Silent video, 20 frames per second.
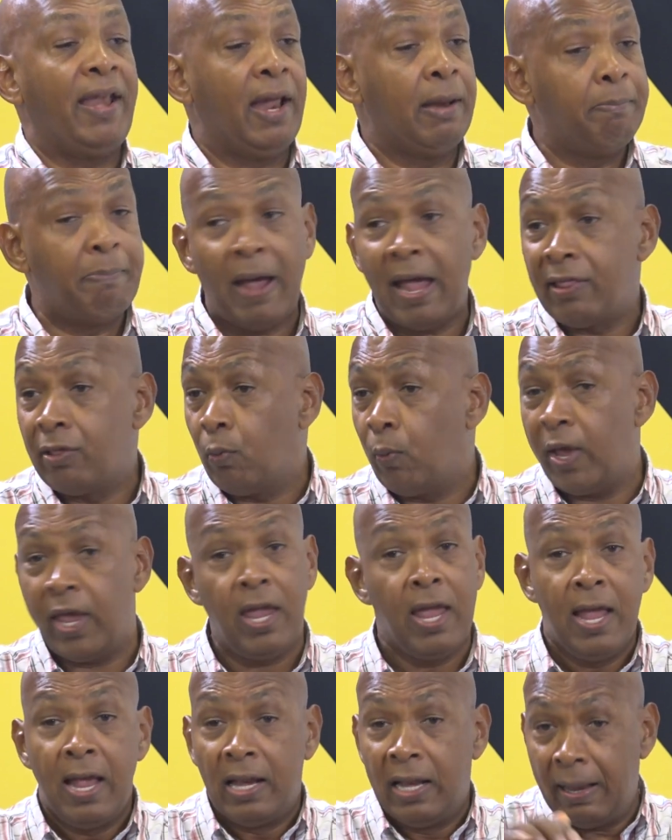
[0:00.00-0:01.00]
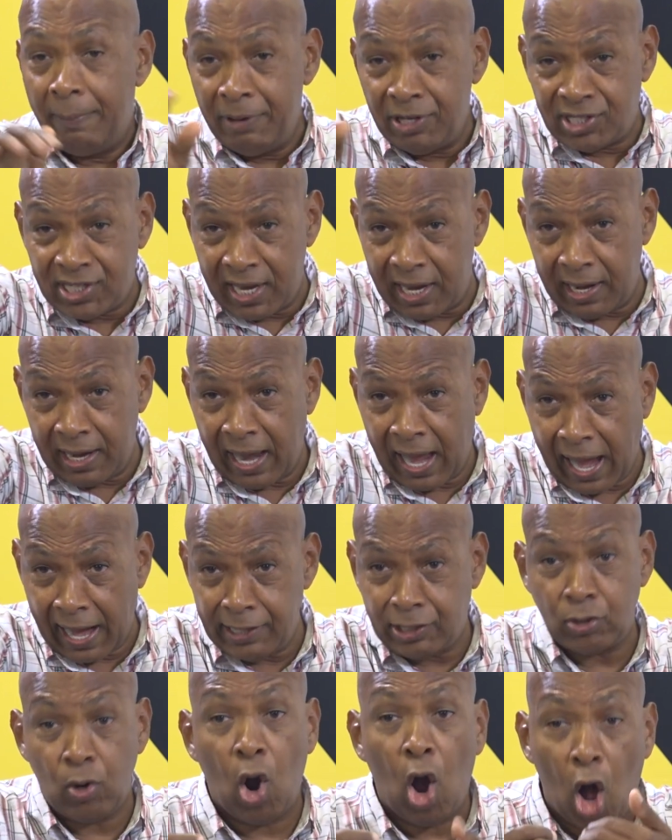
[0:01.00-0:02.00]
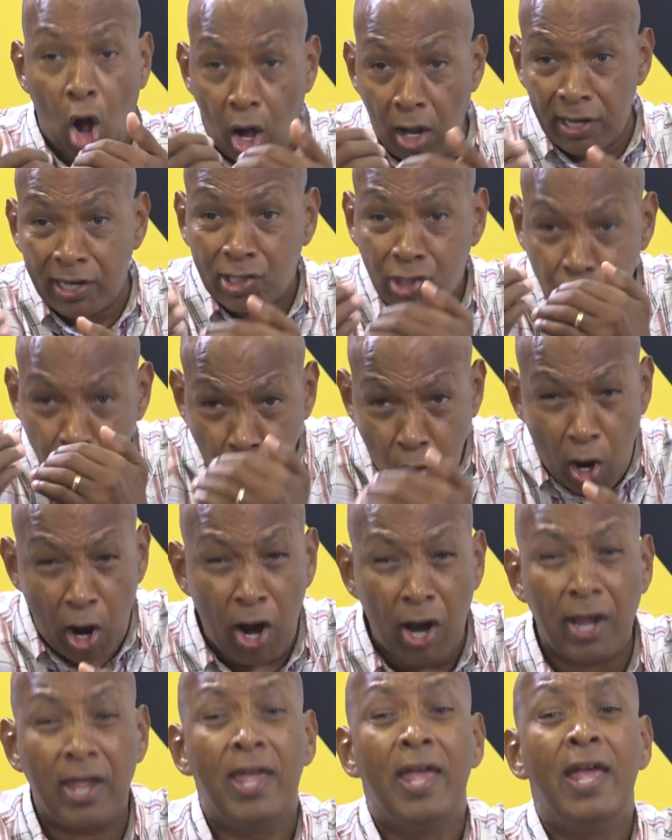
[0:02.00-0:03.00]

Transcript: And by right. the way, let me say hi to all the strong